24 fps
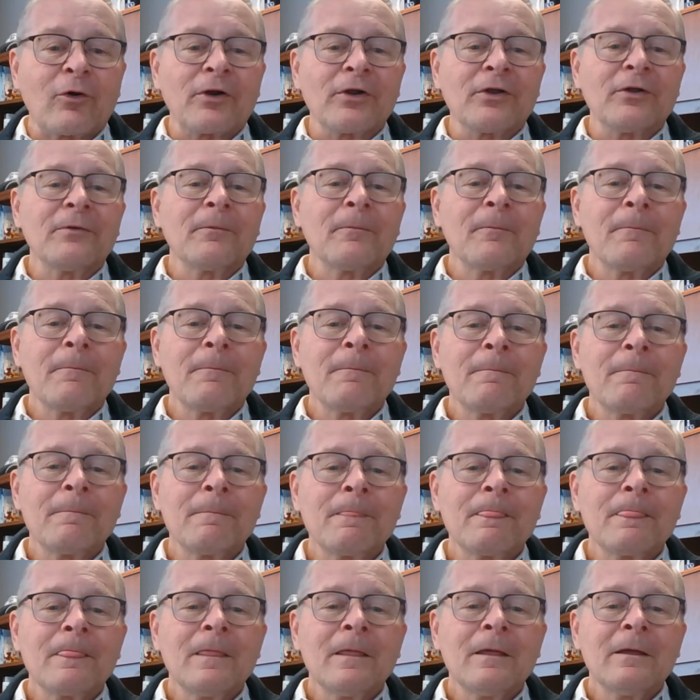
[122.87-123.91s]
you.
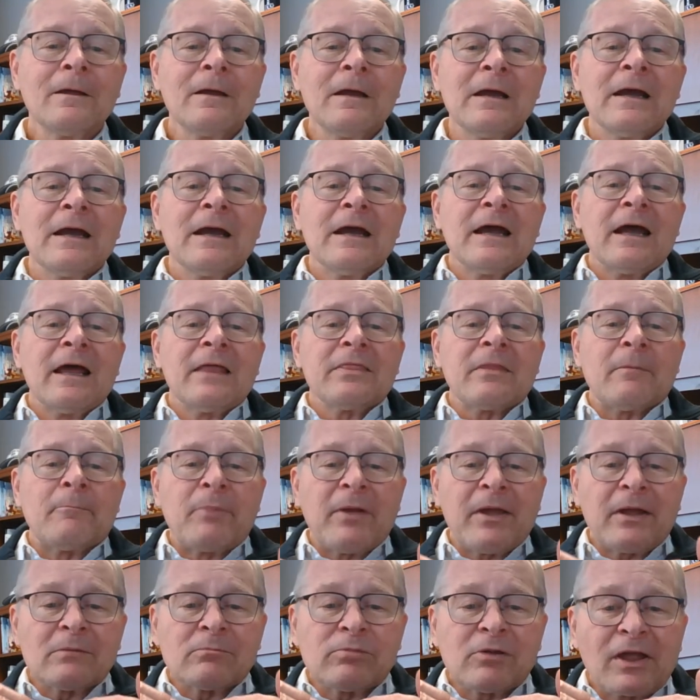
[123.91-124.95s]
The
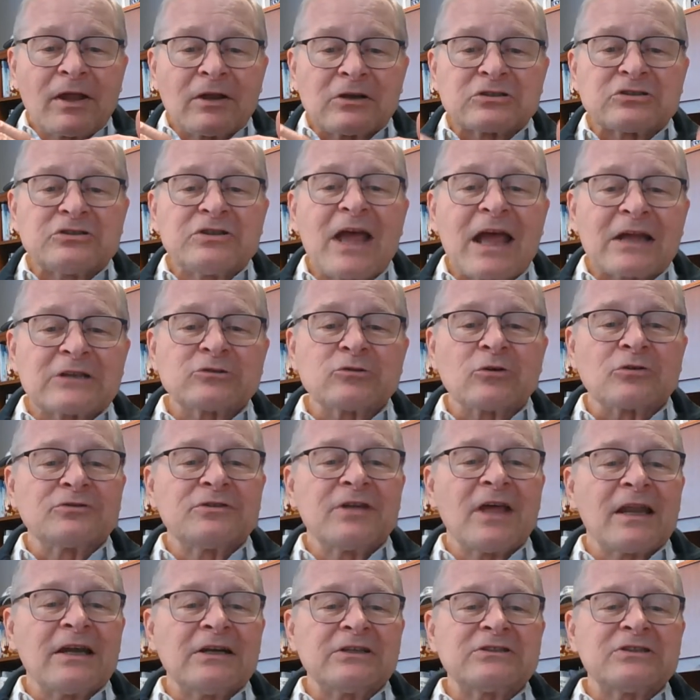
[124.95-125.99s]
player's natural
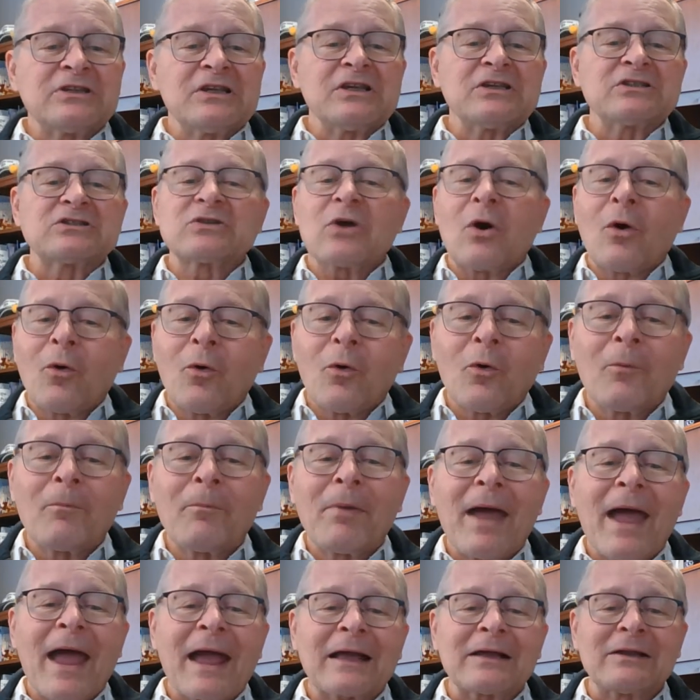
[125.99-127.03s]
tendency is to hold
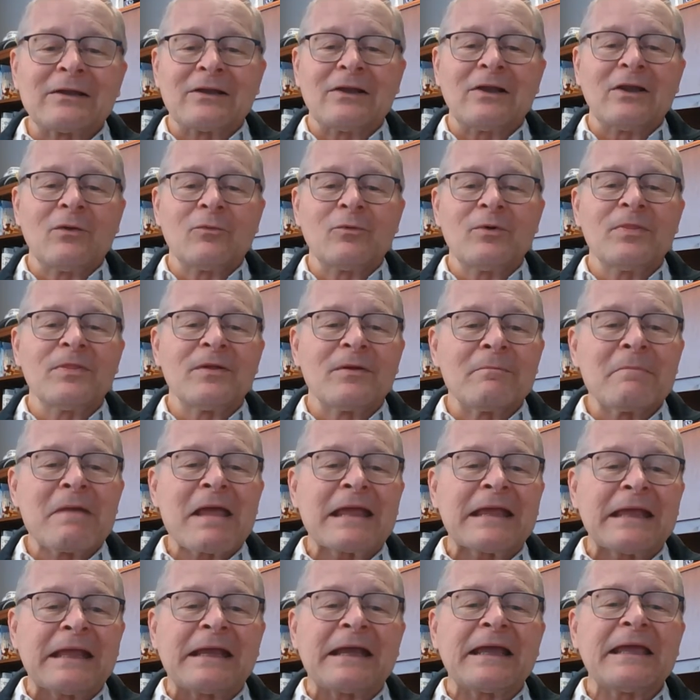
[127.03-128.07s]
back a little when they're
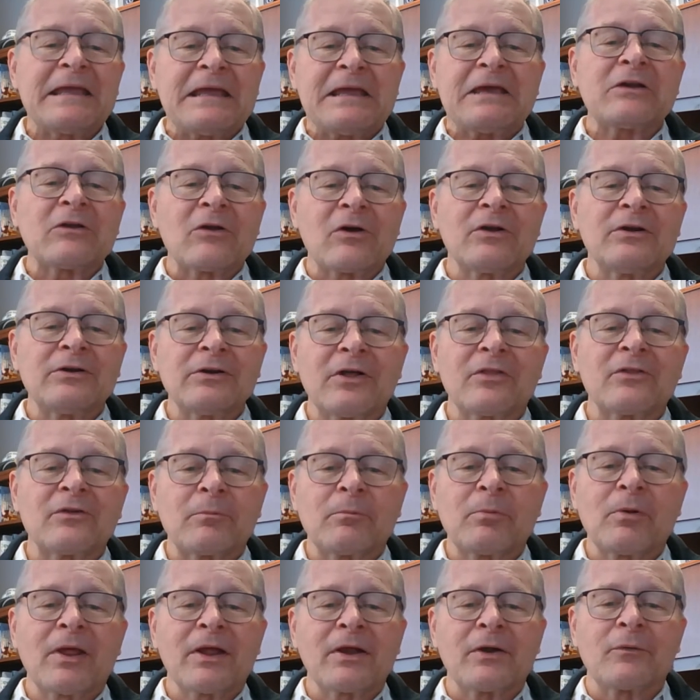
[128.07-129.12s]
making a hit on another
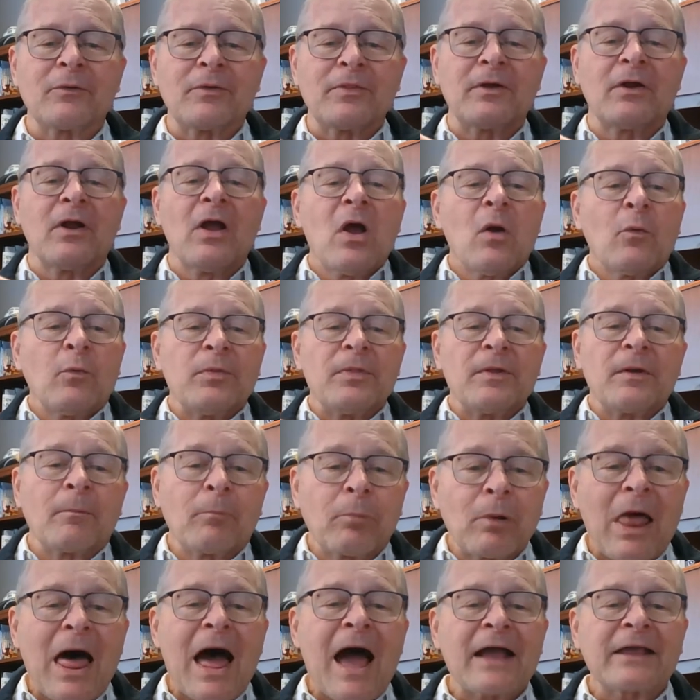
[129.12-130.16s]
player, when they're
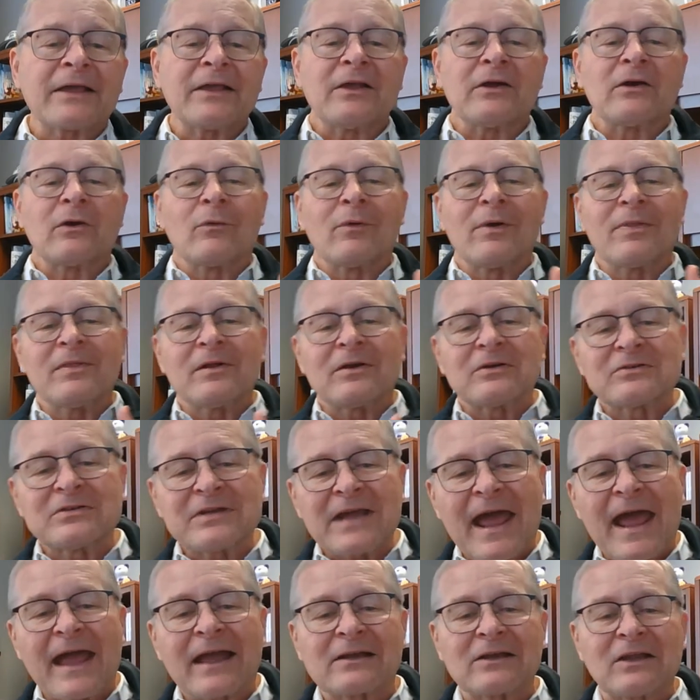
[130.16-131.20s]
blocking or when they're
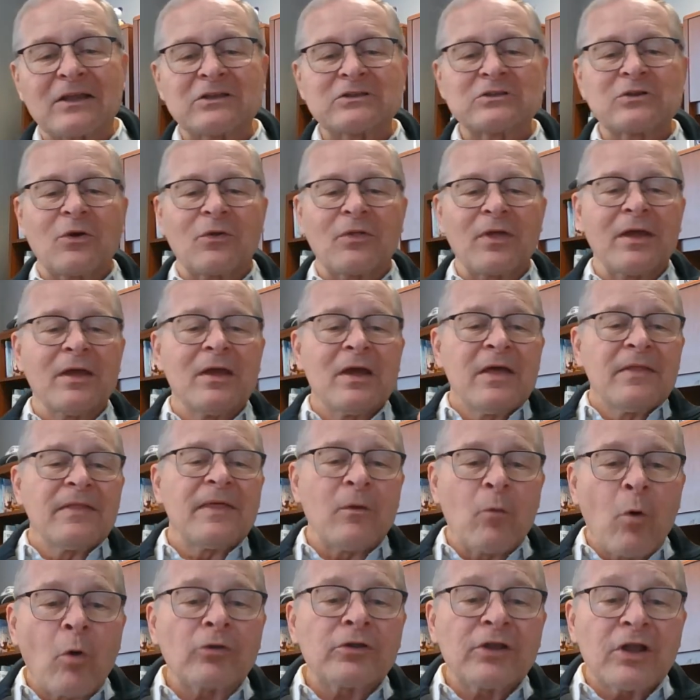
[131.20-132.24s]
tackling so they
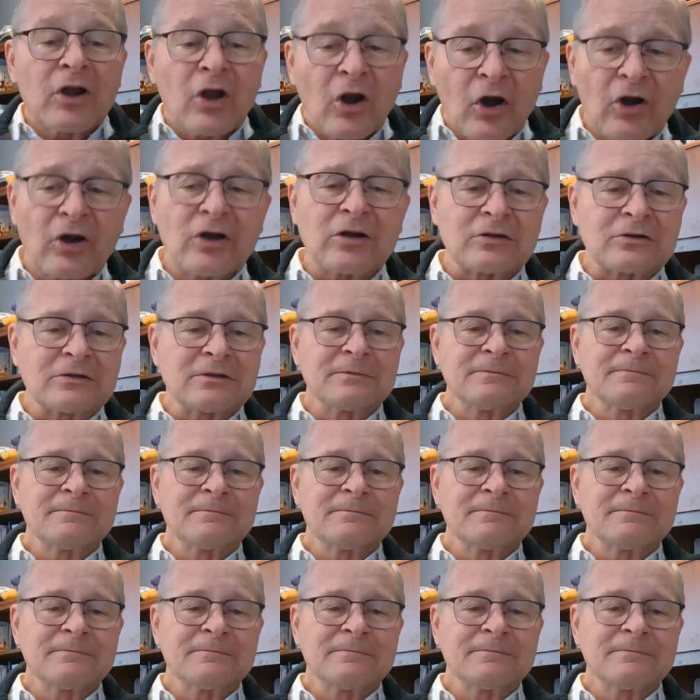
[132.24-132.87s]
won't get hurt.